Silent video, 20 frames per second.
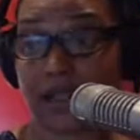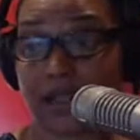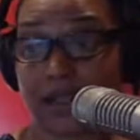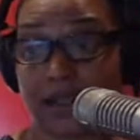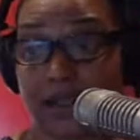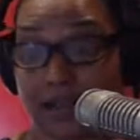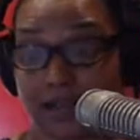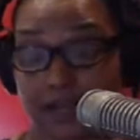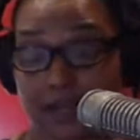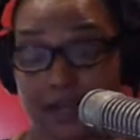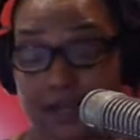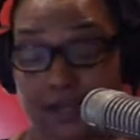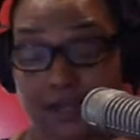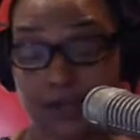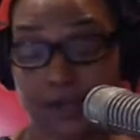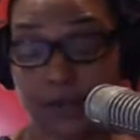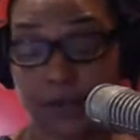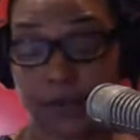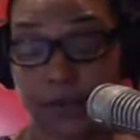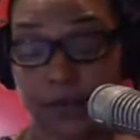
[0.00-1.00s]
I
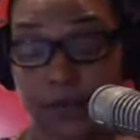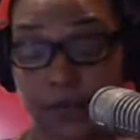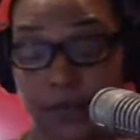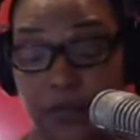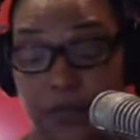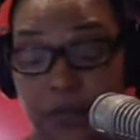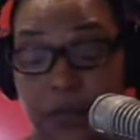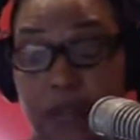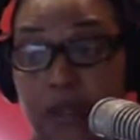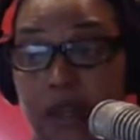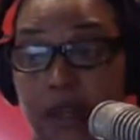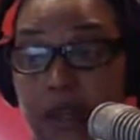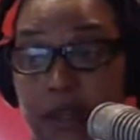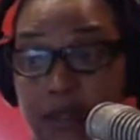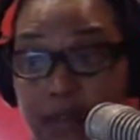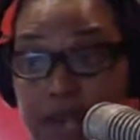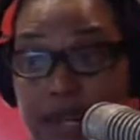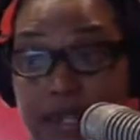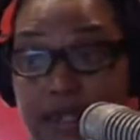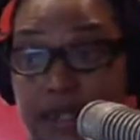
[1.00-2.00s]
succeed,
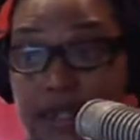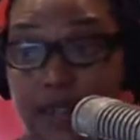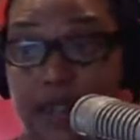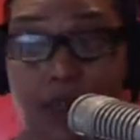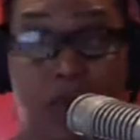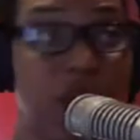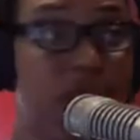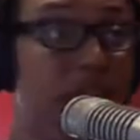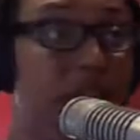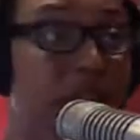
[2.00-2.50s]
right? So